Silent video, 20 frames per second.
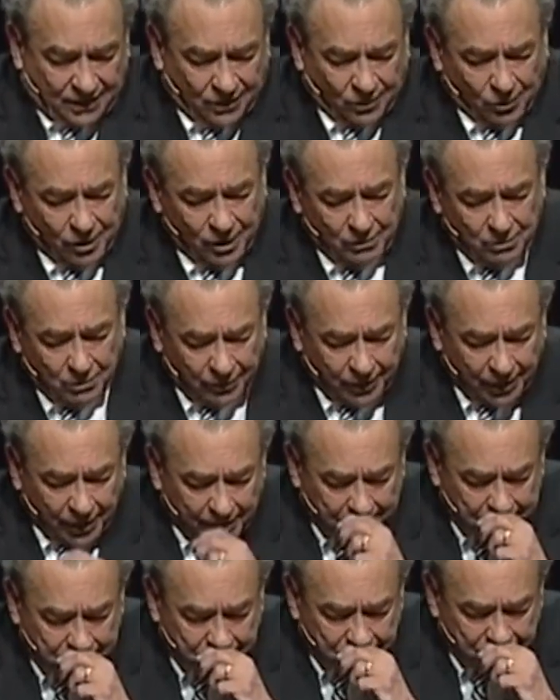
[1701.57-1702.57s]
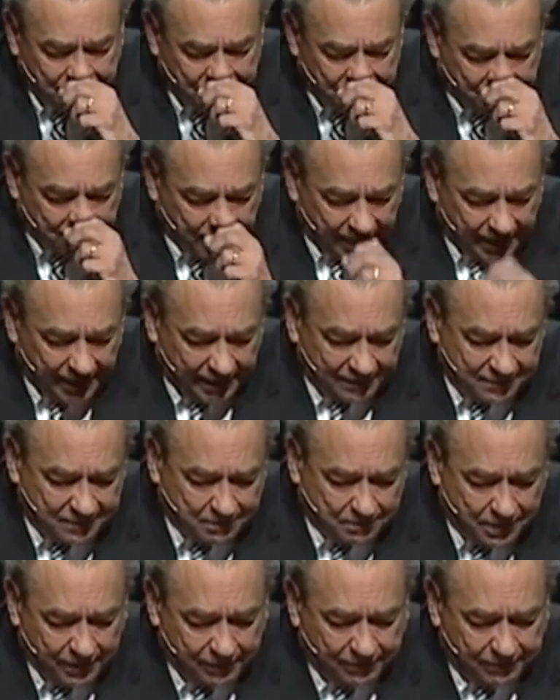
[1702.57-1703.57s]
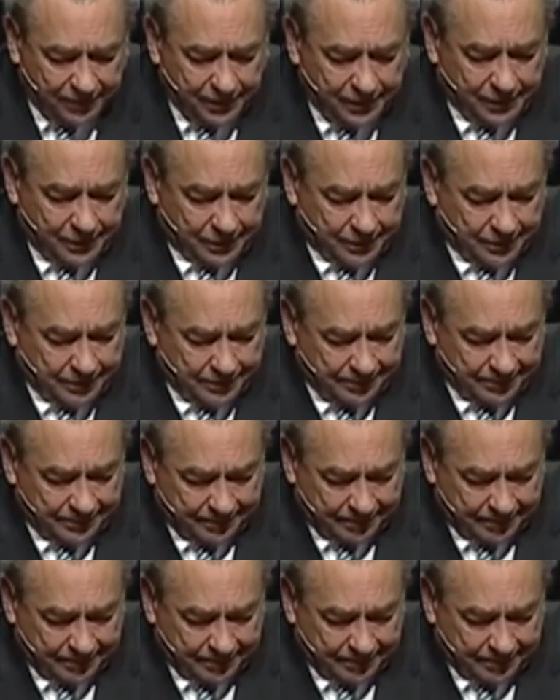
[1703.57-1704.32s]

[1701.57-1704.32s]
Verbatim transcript: Lord, will those who are saved be few?